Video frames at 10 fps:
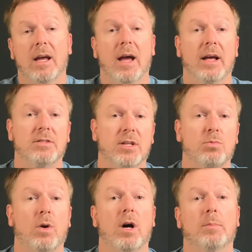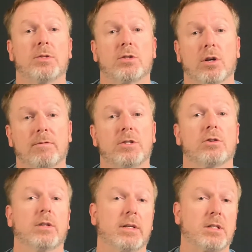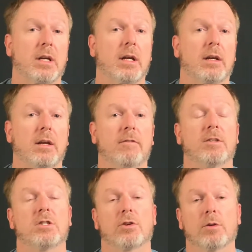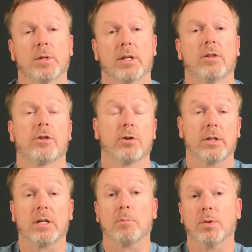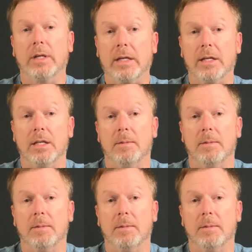as this will help surface your listing if it's thoroughly completed.